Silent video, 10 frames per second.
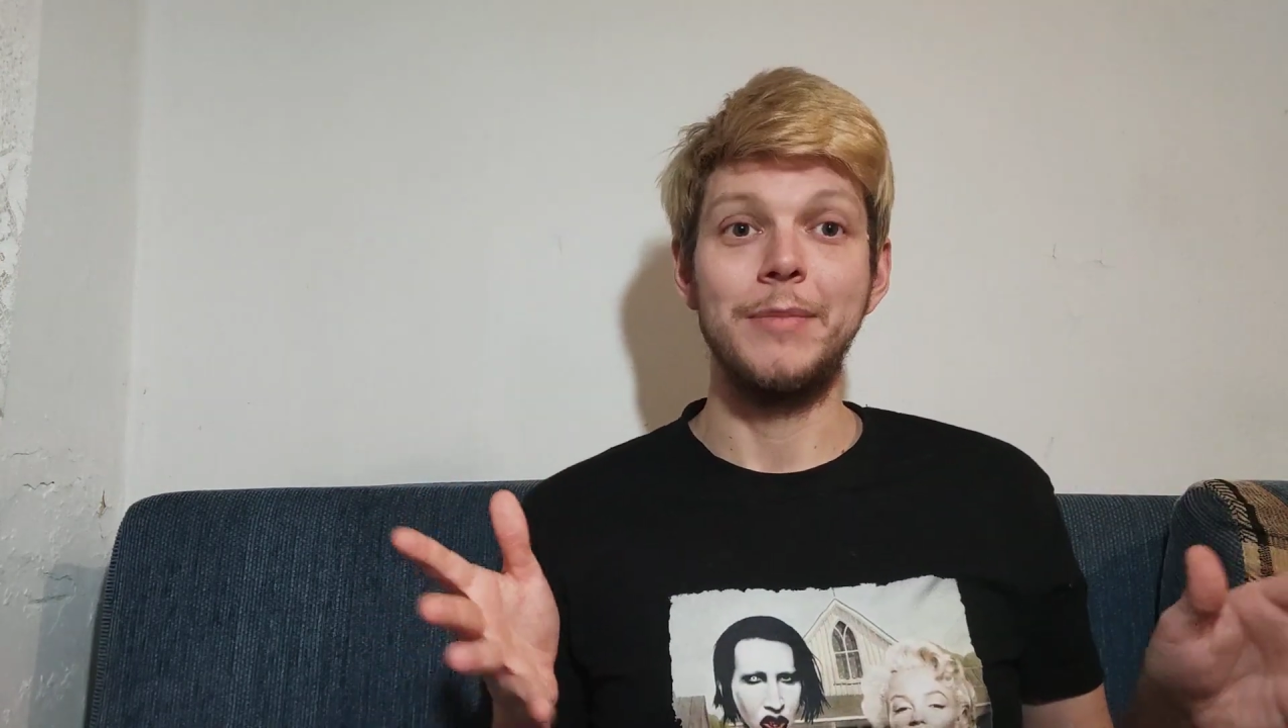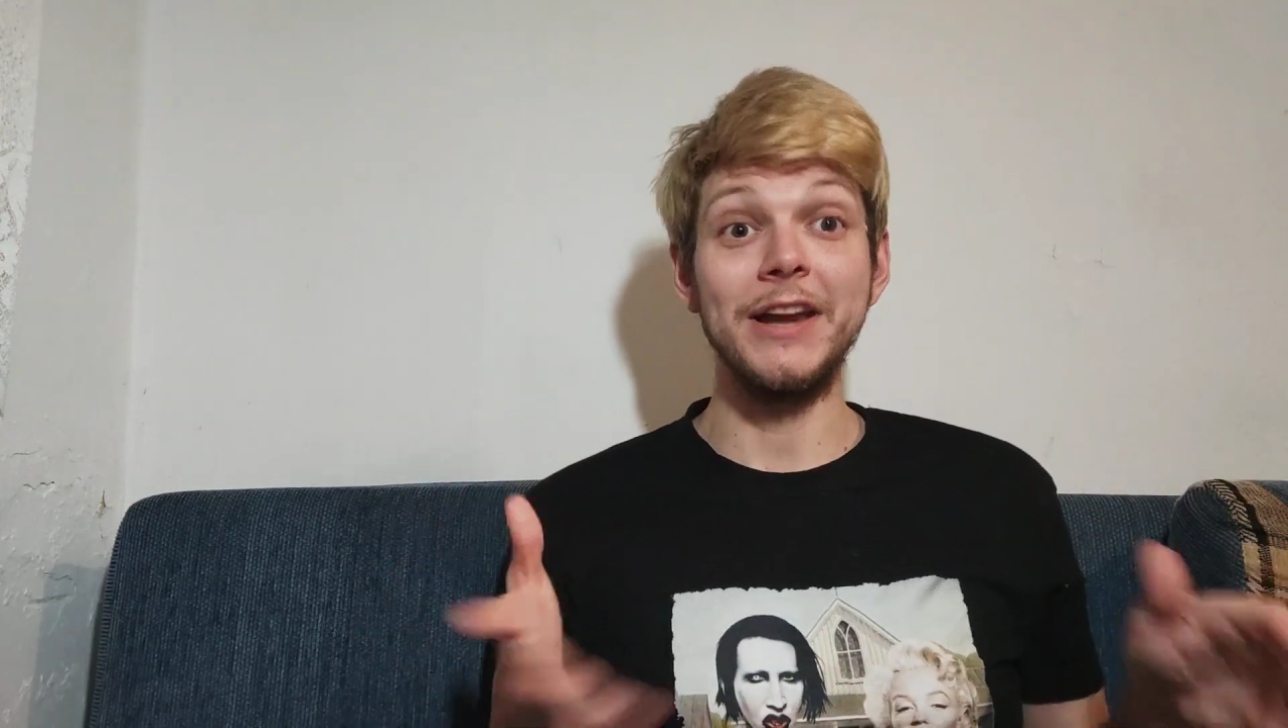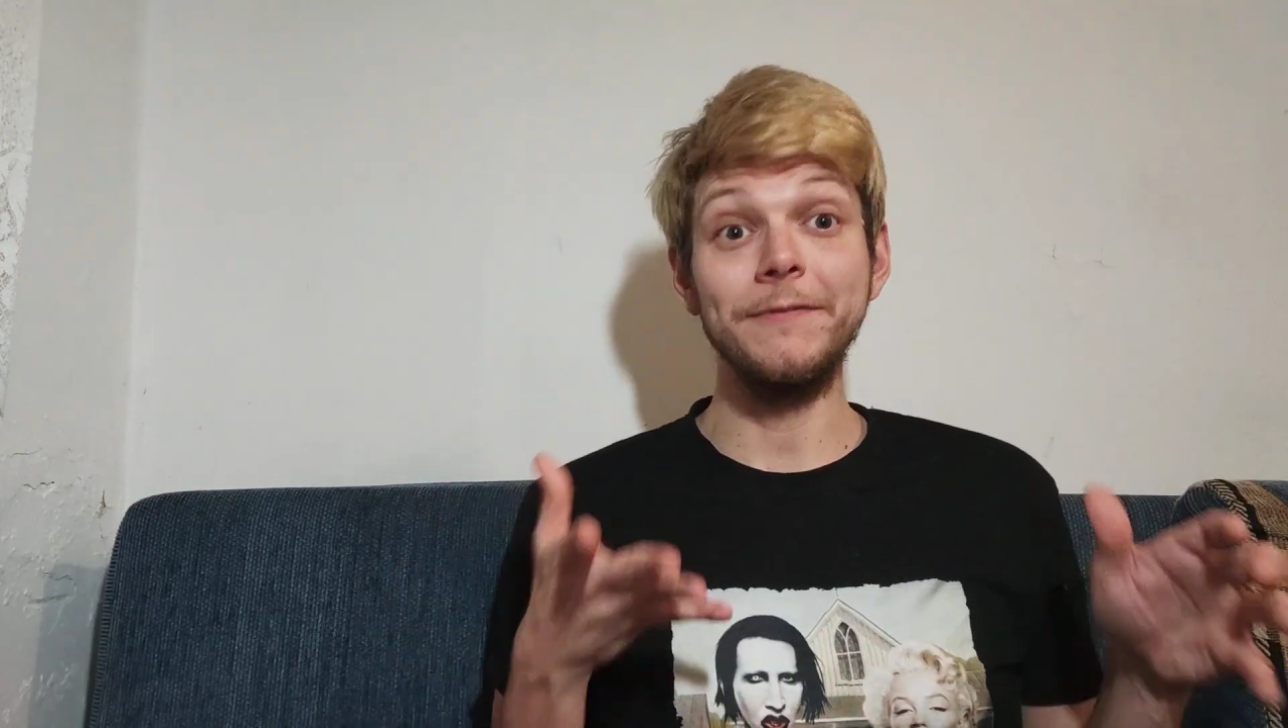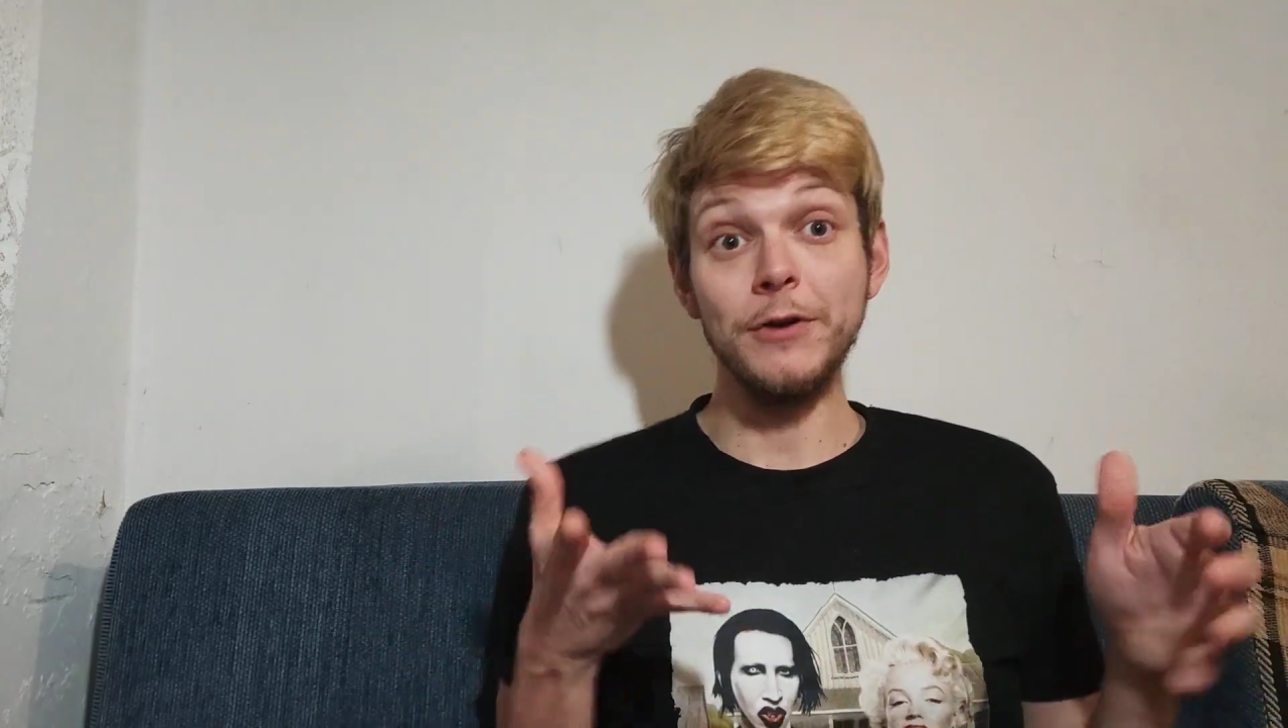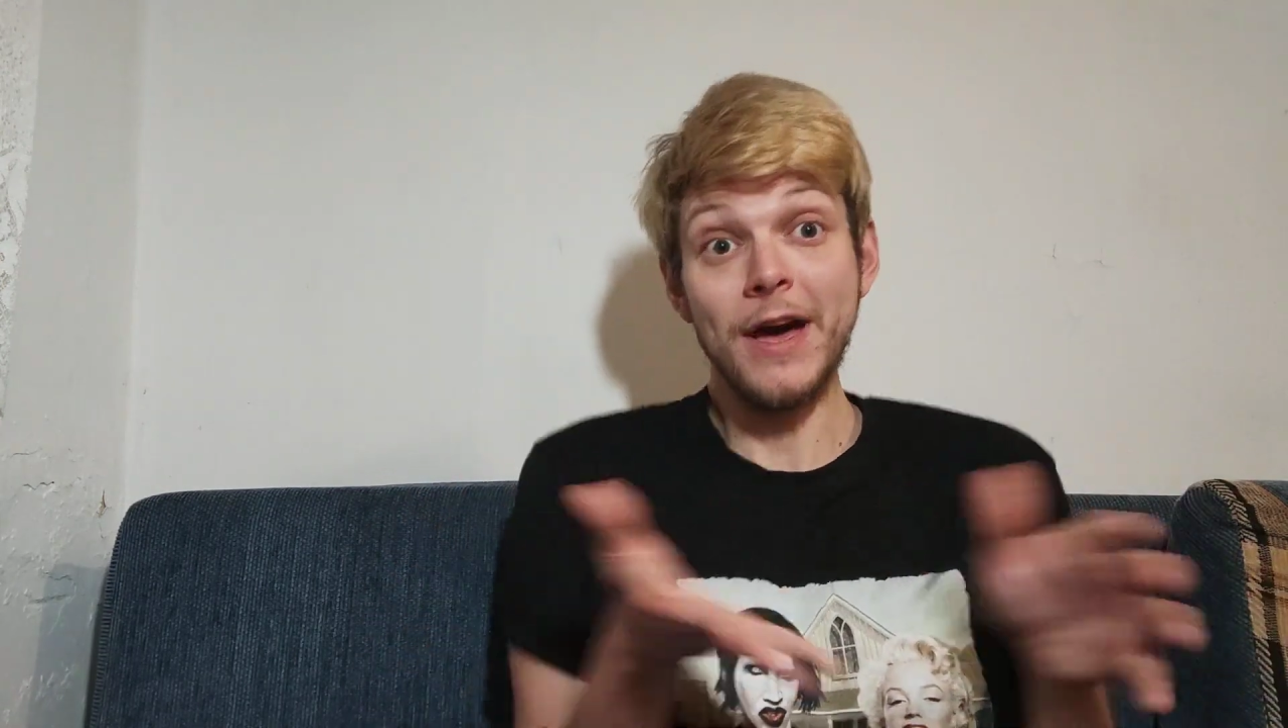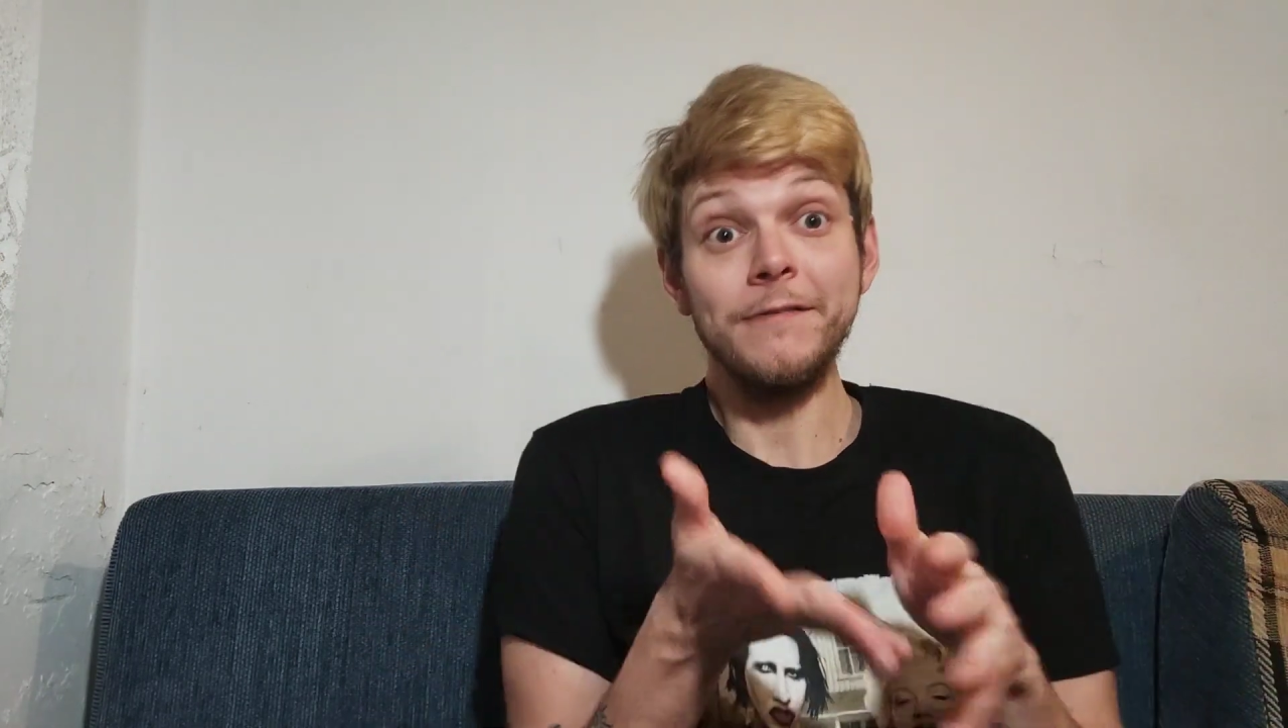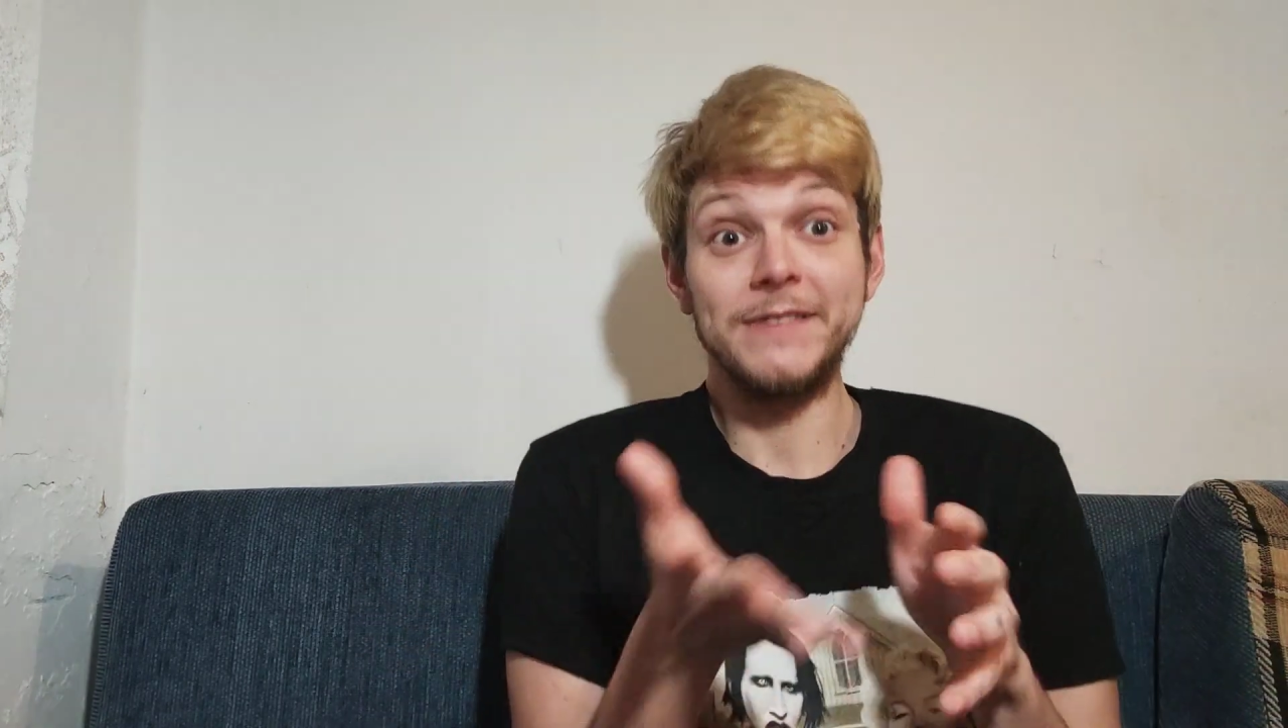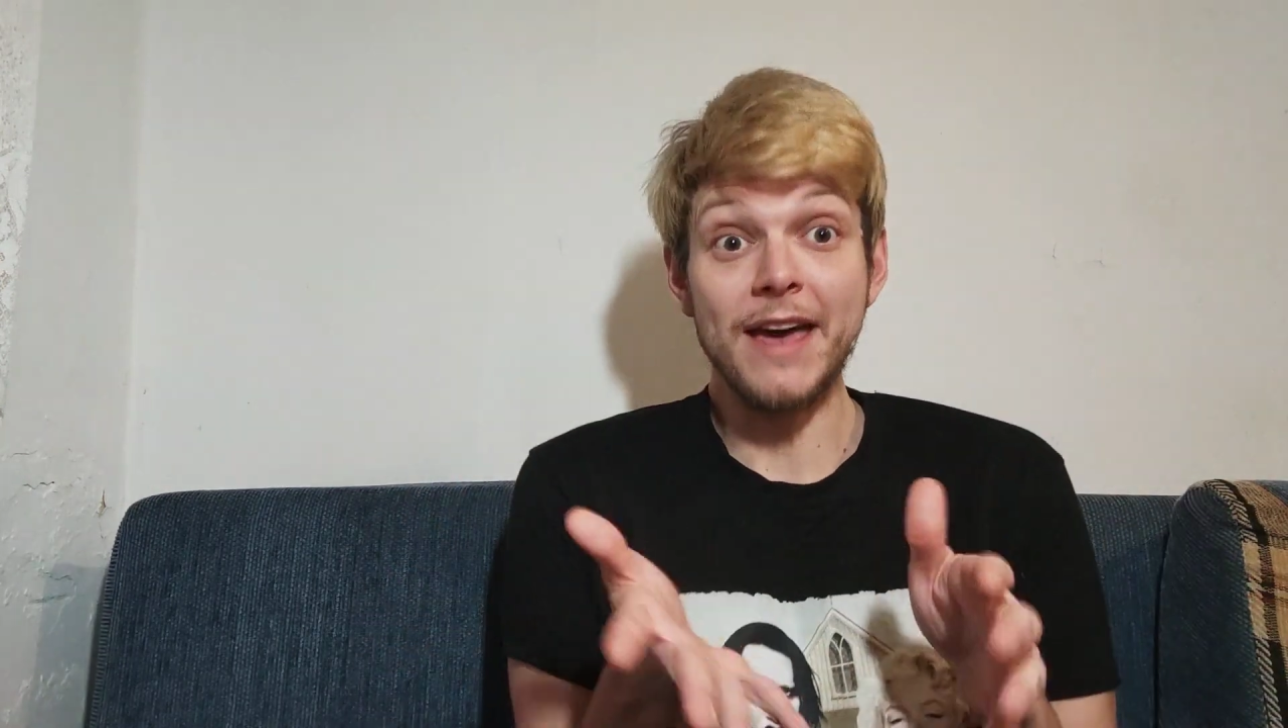But if you have